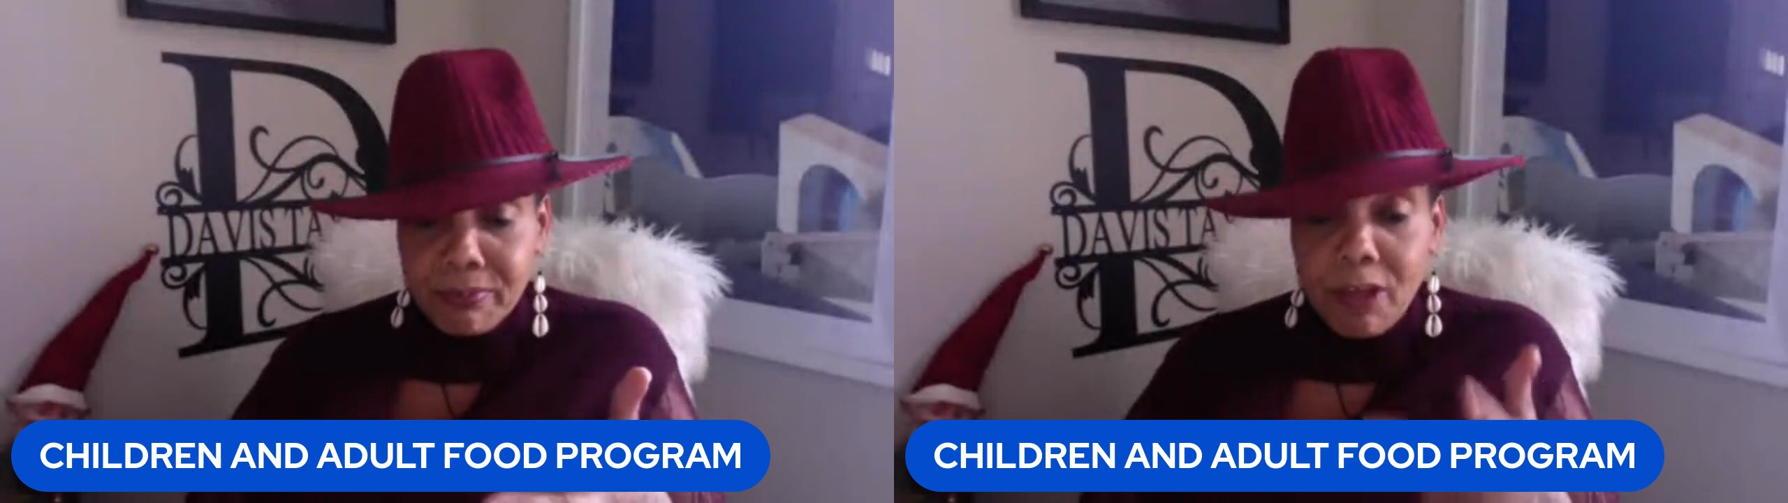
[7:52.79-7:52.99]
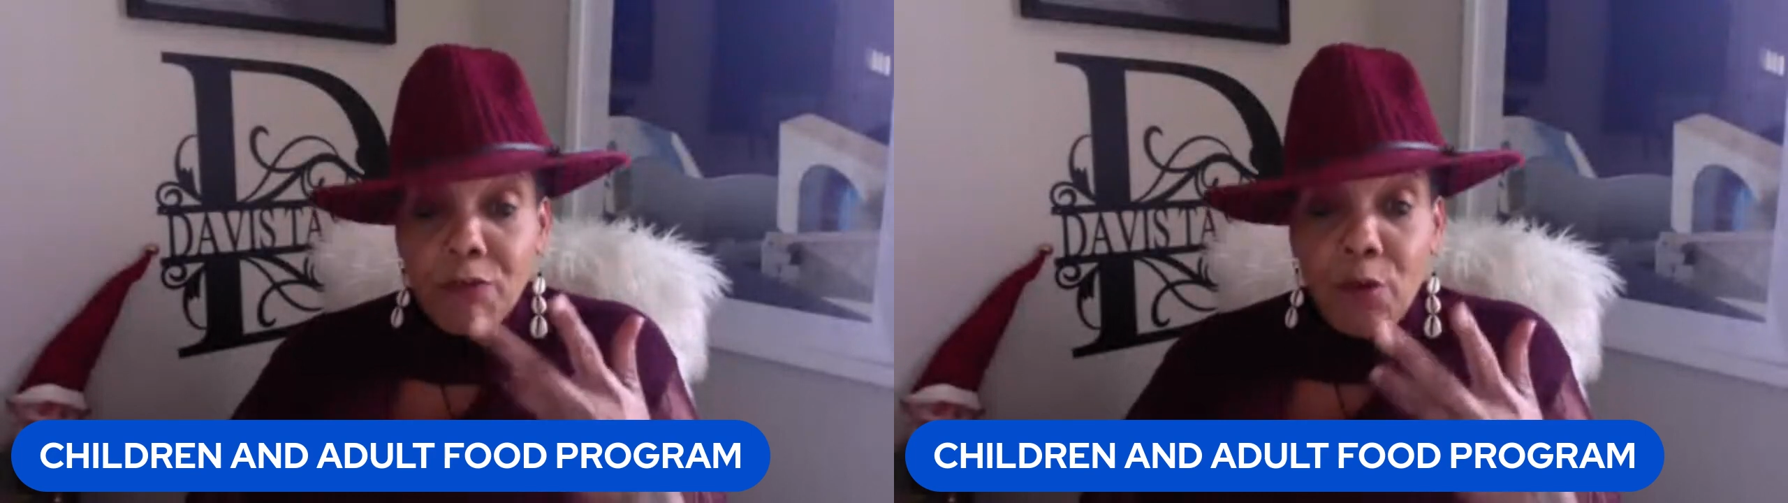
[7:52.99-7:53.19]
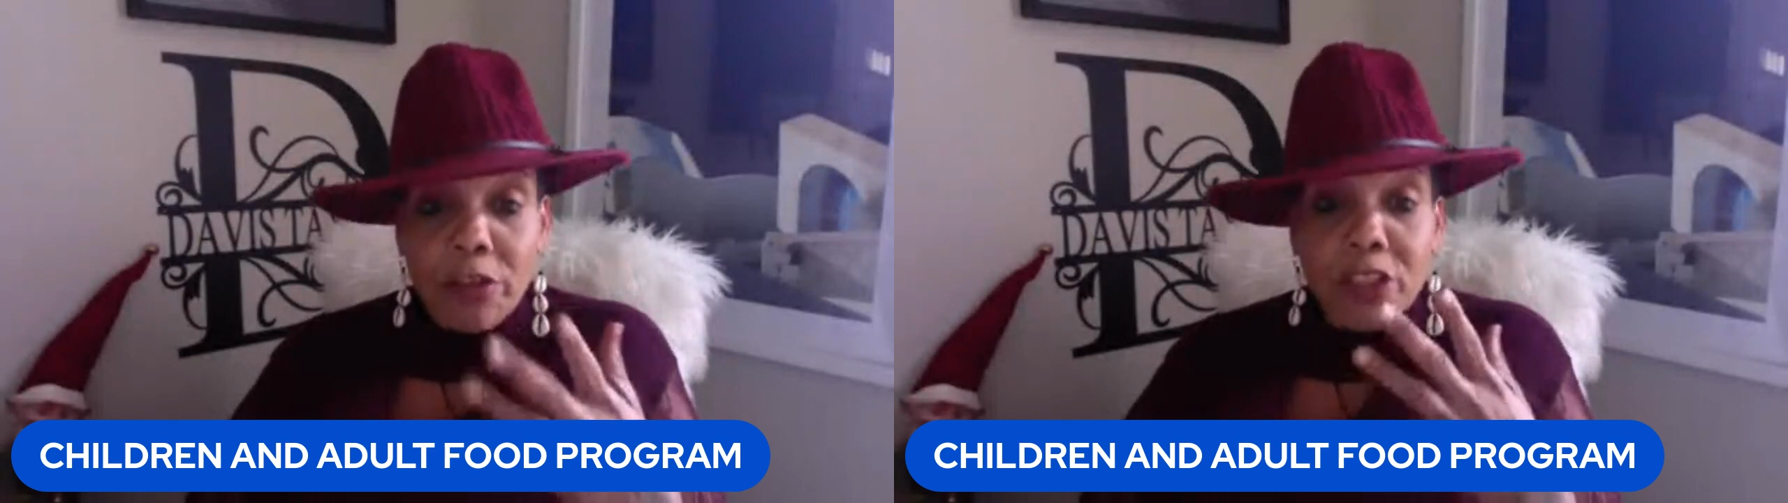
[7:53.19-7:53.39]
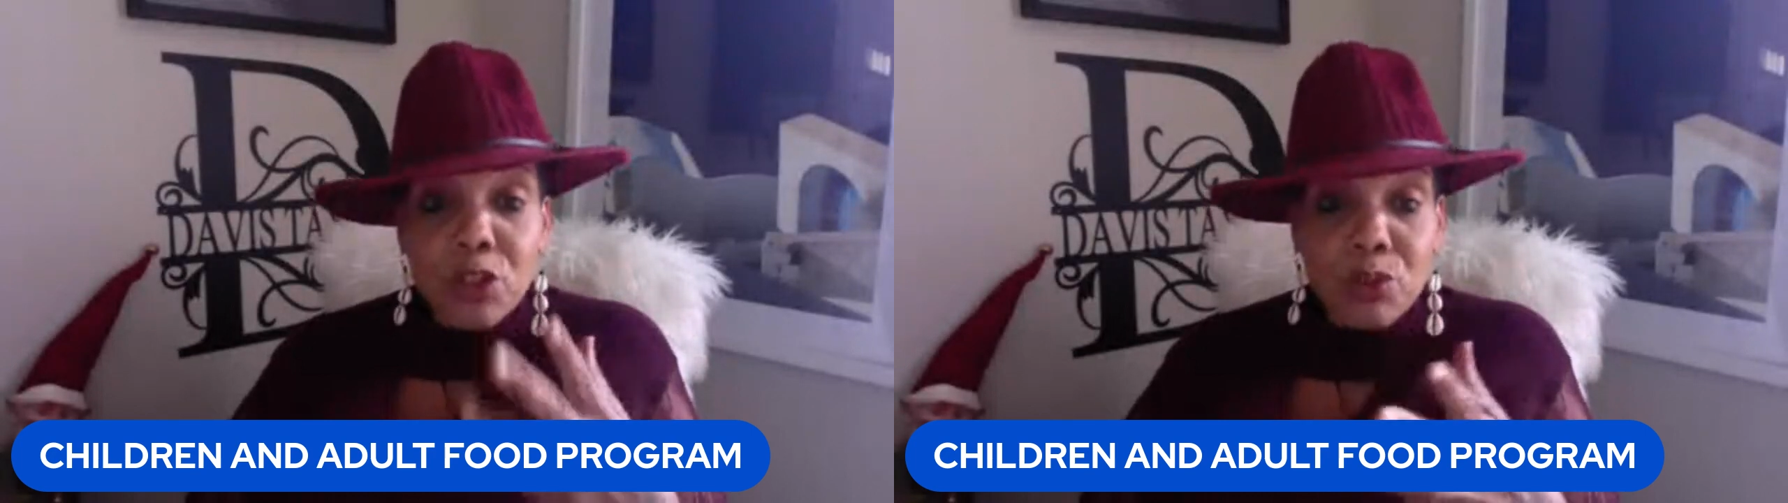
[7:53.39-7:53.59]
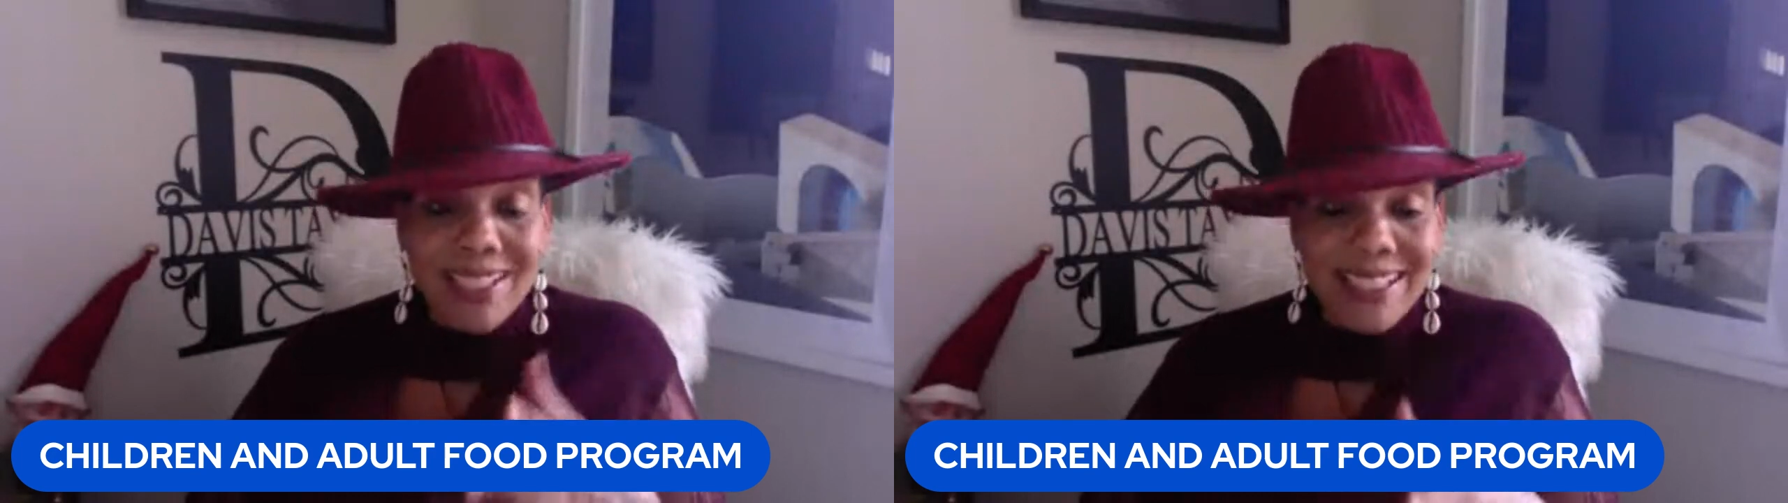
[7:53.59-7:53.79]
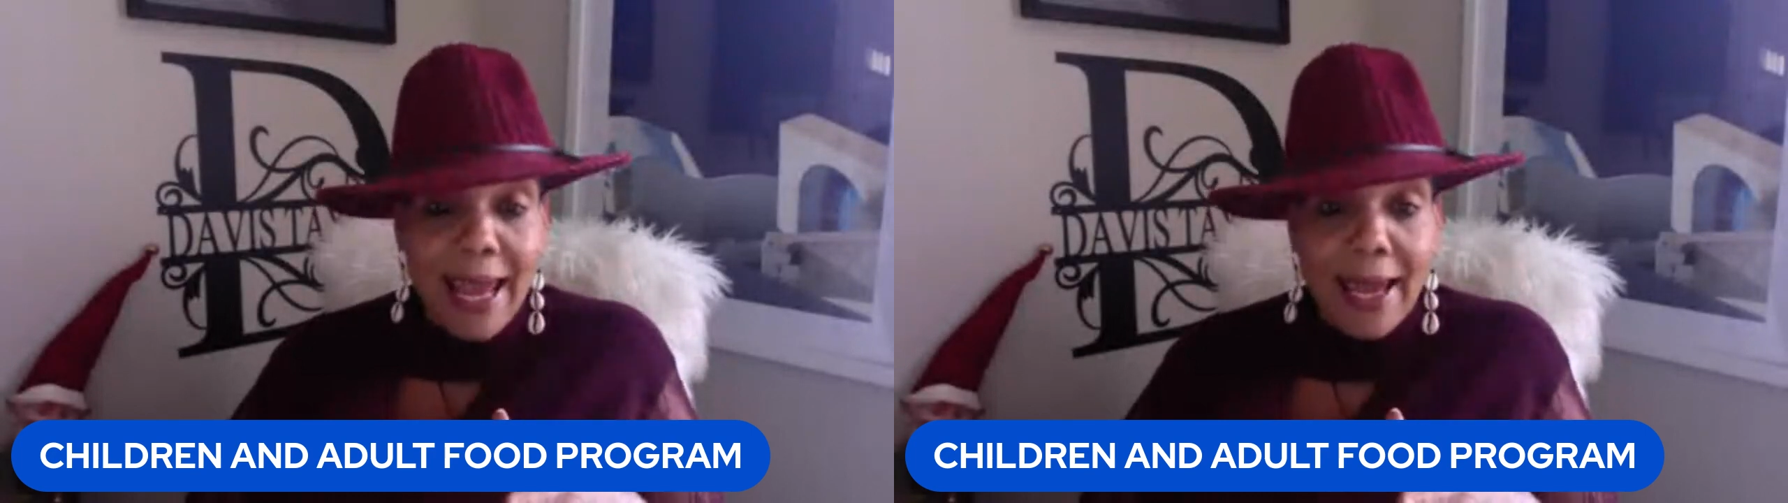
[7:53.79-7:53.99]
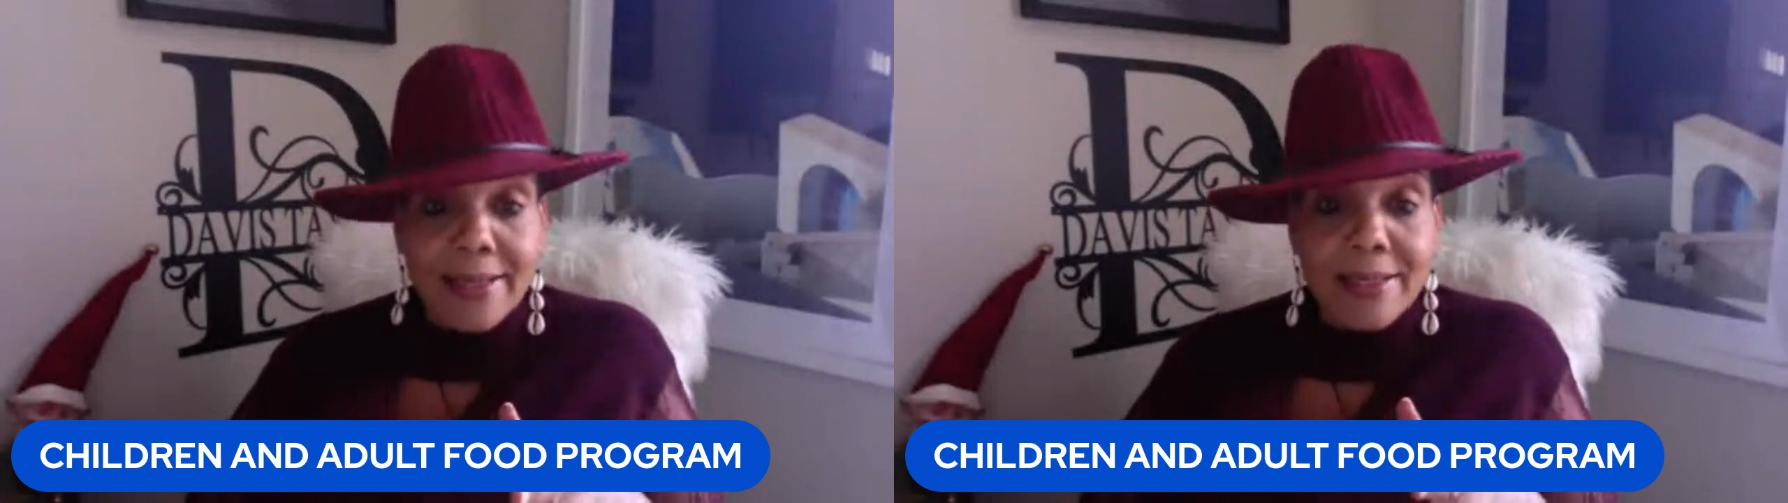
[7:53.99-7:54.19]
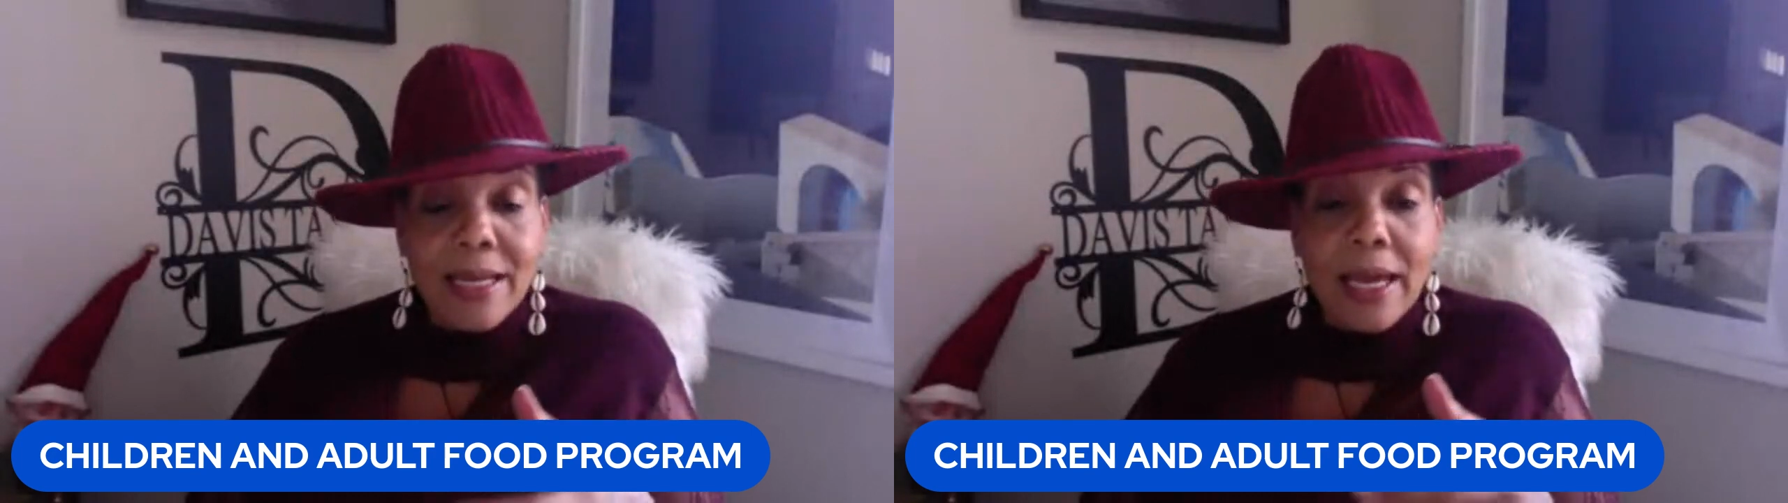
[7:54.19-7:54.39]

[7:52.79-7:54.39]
for the two snacks.